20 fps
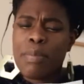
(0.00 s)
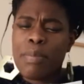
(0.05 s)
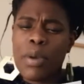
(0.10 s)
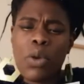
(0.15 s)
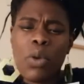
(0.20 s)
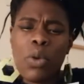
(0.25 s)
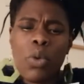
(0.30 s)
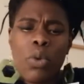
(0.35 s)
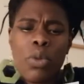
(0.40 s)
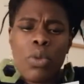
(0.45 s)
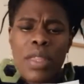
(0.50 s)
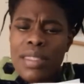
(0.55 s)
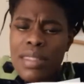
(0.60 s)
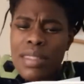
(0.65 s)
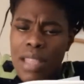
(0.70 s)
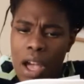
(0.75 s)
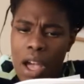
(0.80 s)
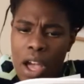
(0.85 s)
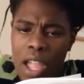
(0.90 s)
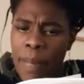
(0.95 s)
but all
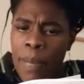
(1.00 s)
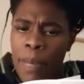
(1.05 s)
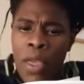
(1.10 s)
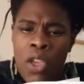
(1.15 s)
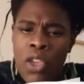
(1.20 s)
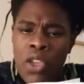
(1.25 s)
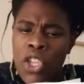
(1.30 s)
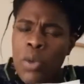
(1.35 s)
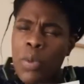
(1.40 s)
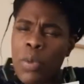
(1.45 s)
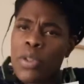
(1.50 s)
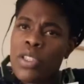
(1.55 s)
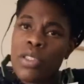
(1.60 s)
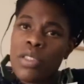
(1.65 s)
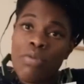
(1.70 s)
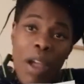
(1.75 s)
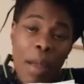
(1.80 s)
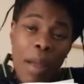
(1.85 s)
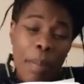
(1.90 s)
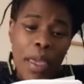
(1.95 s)
this time you were
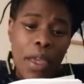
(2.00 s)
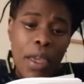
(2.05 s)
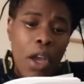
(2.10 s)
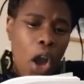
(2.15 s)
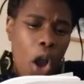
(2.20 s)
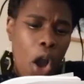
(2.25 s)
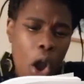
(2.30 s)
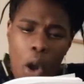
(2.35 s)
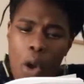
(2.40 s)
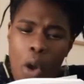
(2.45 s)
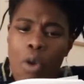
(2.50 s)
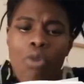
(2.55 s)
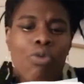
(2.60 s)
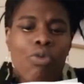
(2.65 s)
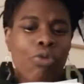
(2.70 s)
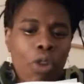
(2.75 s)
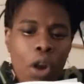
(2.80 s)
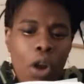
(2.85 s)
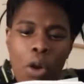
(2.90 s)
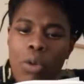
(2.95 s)
just wrapping a
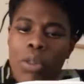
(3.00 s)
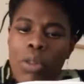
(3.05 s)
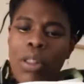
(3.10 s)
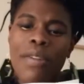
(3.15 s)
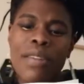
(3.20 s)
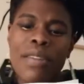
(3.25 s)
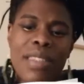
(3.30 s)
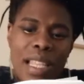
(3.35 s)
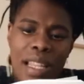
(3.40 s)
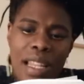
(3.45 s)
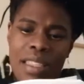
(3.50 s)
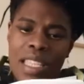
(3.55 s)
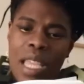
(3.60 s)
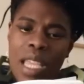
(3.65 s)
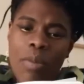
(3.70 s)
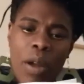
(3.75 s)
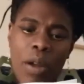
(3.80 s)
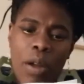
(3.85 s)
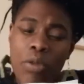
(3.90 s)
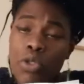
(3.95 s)
whole roll of
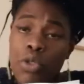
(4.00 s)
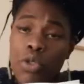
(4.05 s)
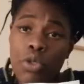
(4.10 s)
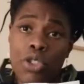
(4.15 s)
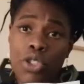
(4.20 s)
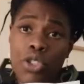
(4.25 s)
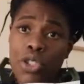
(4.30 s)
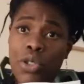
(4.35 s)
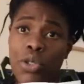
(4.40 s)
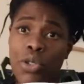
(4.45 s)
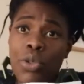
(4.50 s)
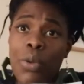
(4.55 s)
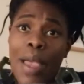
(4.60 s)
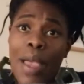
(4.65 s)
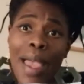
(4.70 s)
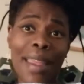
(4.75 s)
sellotape around your shoe